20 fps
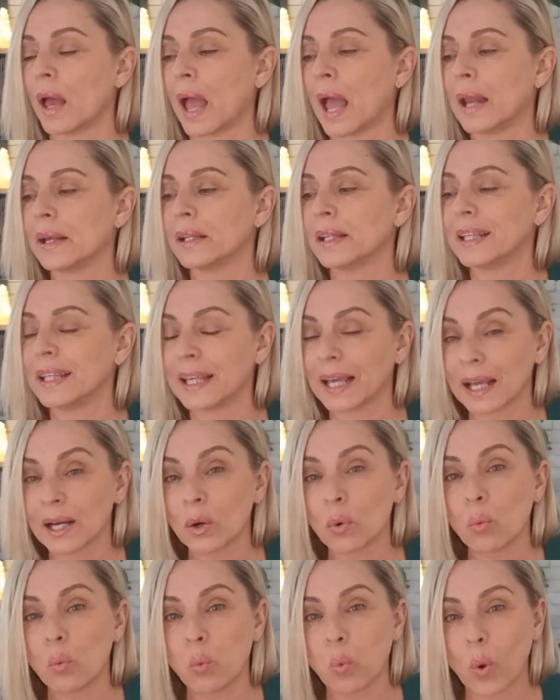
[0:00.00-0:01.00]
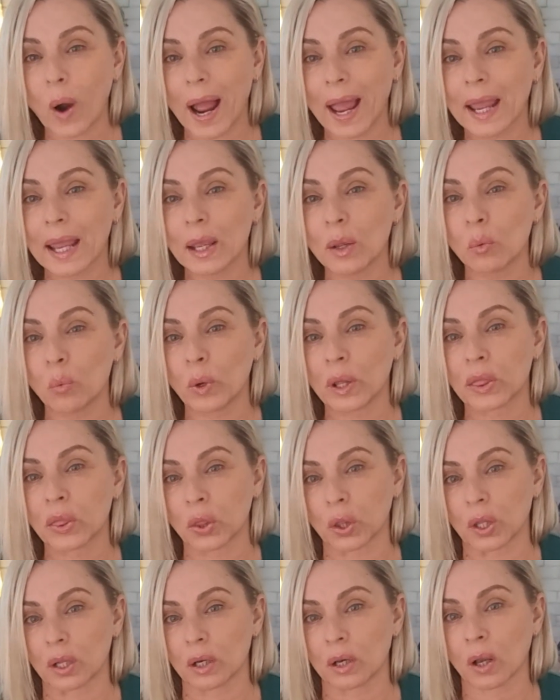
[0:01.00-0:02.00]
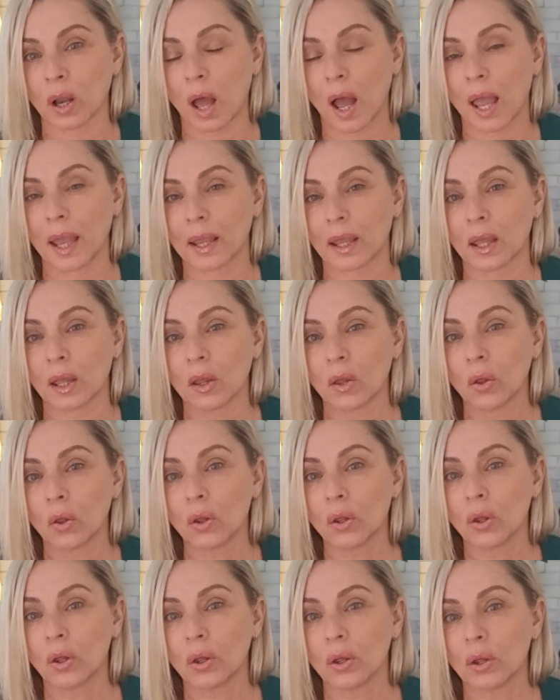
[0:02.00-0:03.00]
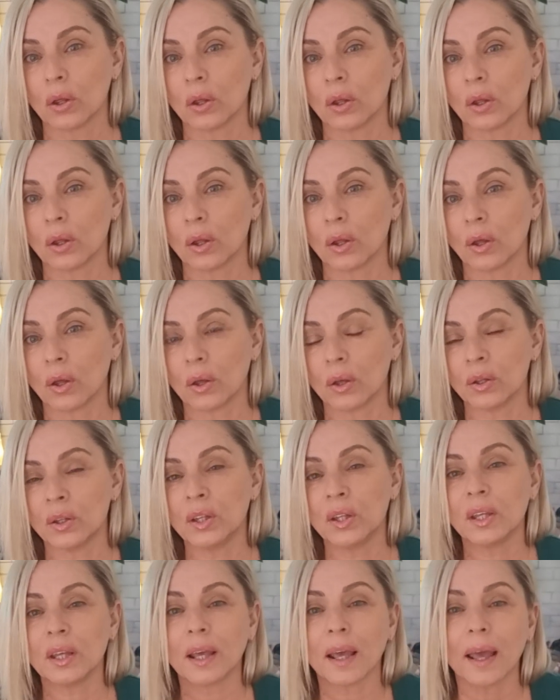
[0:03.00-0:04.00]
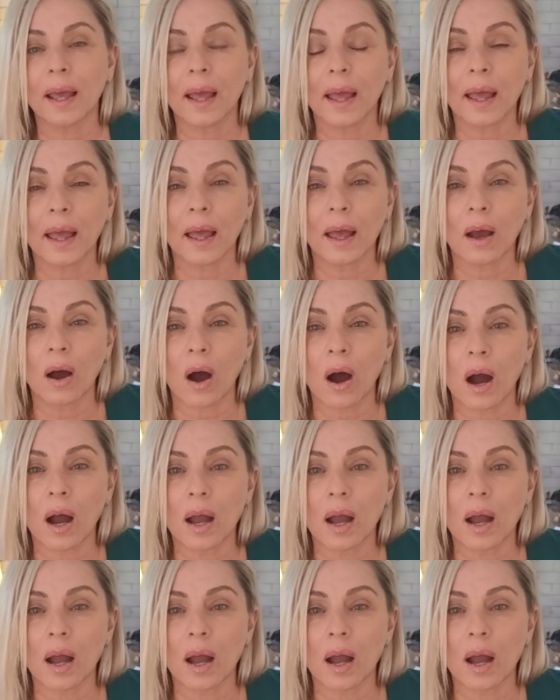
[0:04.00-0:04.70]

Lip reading: and get away with it. Like, yeah,